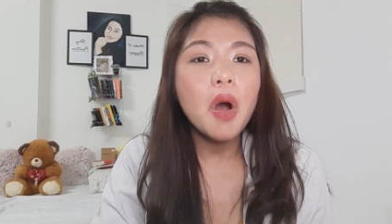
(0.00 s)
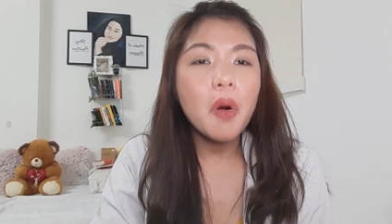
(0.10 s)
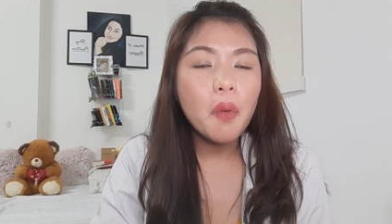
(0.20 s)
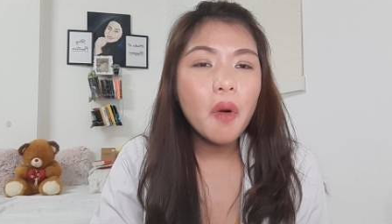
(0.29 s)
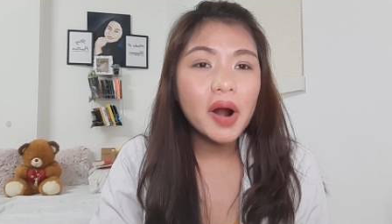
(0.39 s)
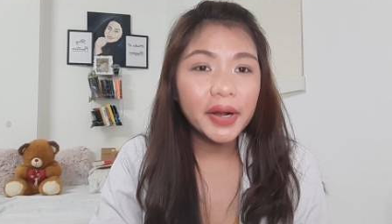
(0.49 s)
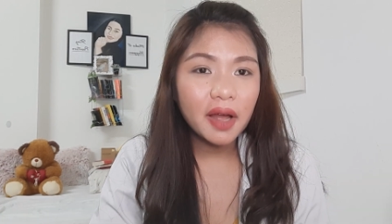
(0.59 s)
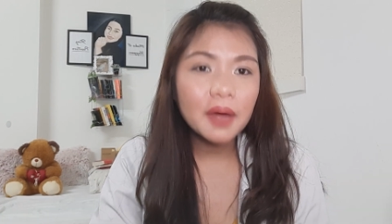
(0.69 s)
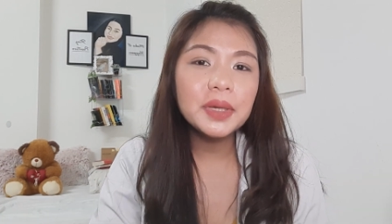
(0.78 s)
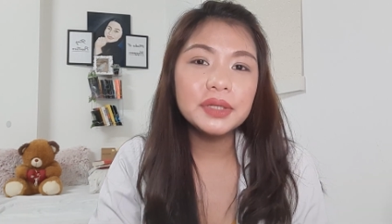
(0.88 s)
who are
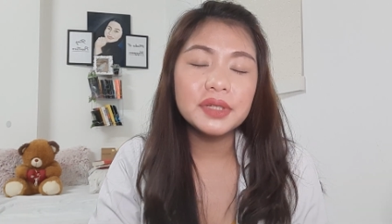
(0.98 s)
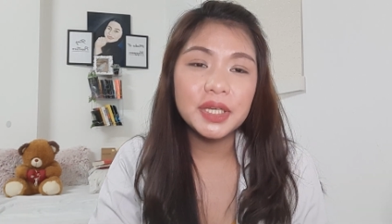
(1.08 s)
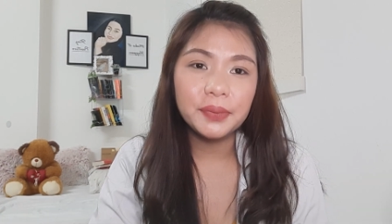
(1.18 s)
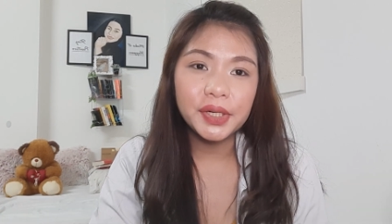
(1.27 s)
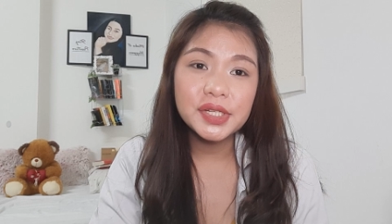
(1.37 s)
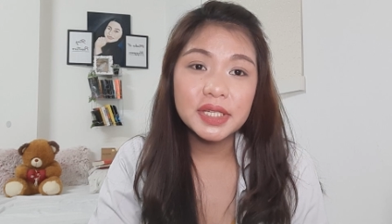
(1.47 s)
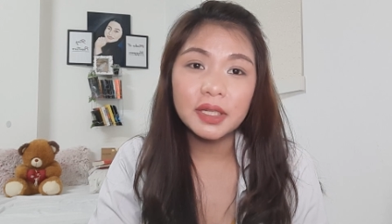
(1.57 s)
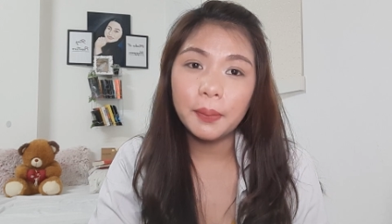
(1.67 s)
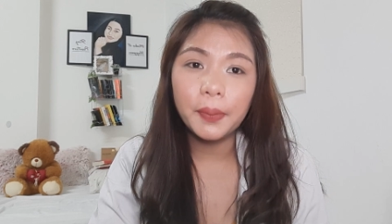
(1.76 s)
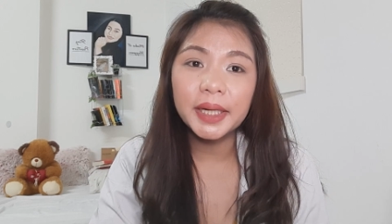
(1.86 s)
coming to the
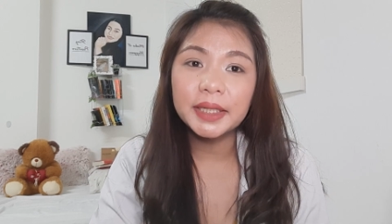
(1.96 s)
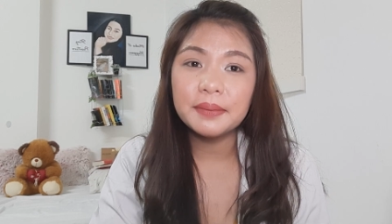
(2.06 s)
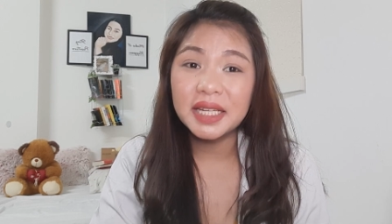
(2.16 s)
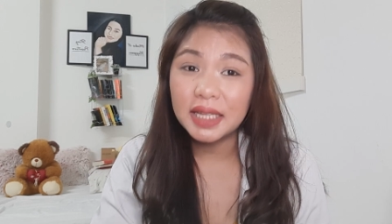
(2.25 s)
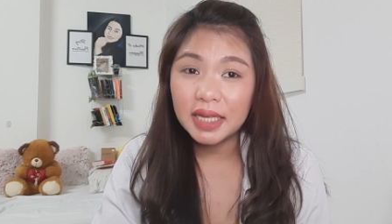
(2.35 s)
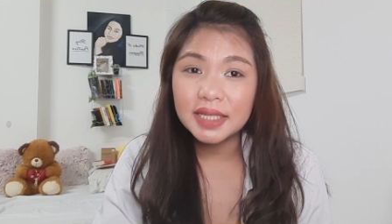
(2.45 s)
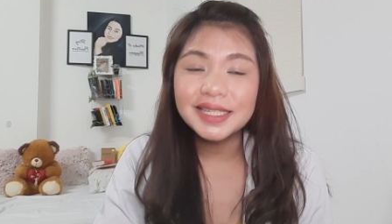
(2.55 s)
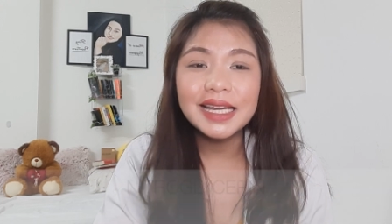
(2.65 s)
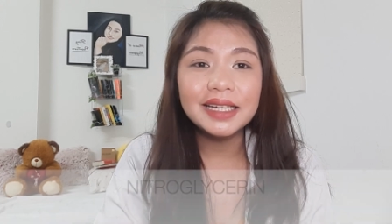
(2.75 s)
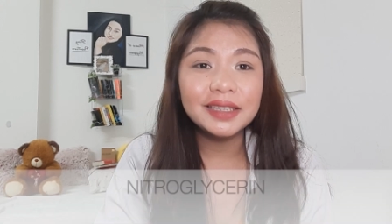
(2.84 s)
emergency department
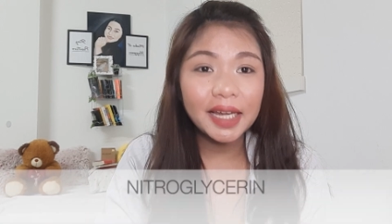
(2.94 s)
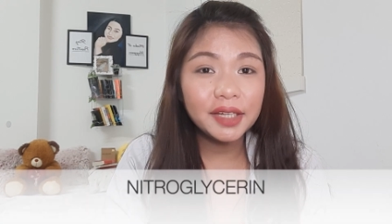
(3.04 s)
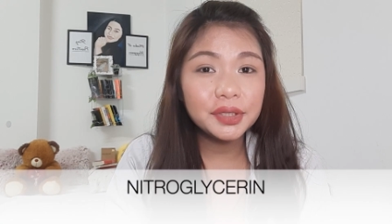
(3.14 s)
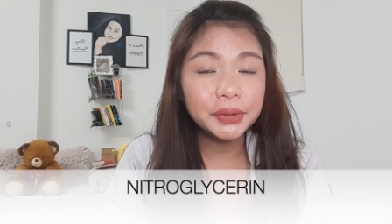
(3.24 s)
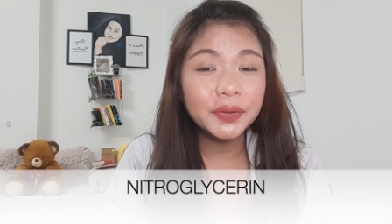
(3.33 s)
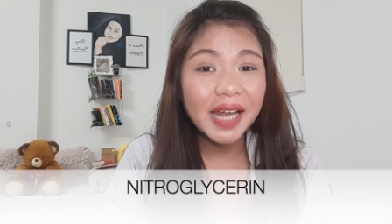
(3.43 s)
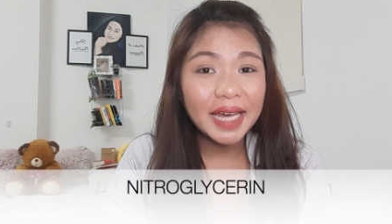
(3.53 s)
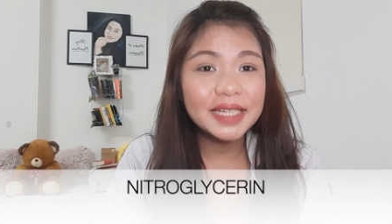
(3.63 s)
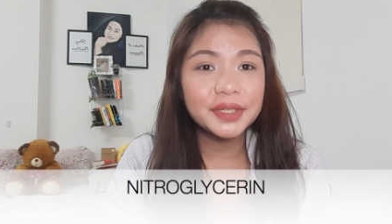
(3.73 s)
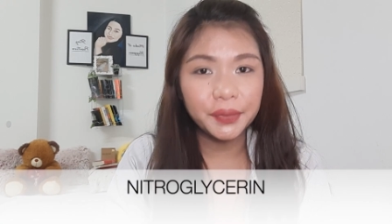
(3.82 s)
is
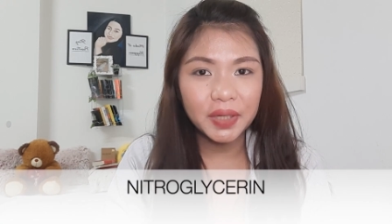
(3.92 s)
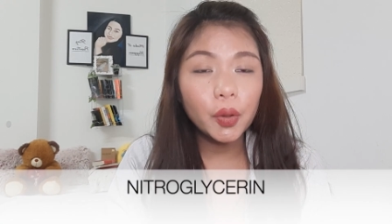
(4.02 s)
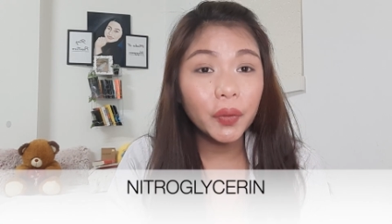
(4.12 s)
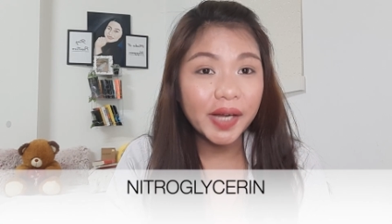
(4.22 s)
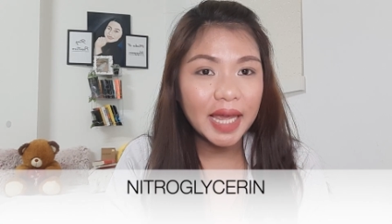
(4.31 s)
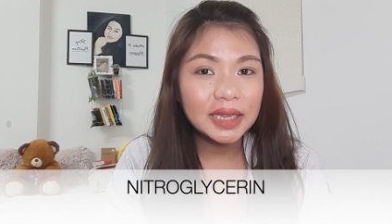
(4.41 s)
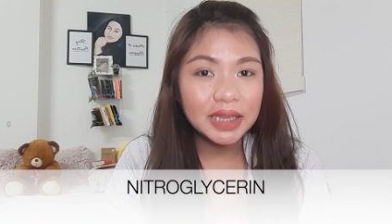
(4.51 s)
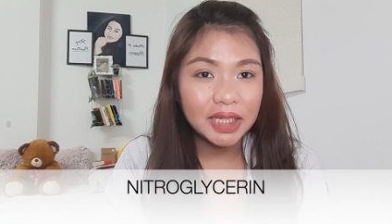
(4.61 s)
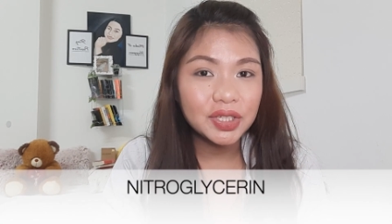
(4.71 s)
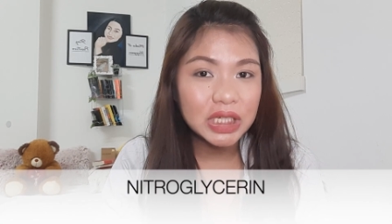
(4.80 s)
nitroglycerin or
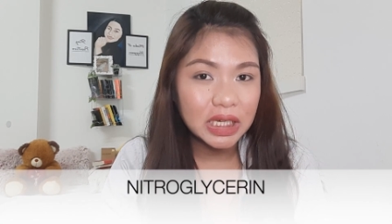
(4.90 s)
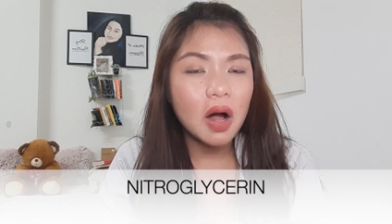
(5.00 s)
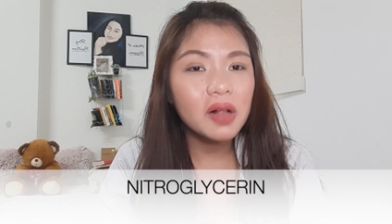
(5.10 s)
NTG.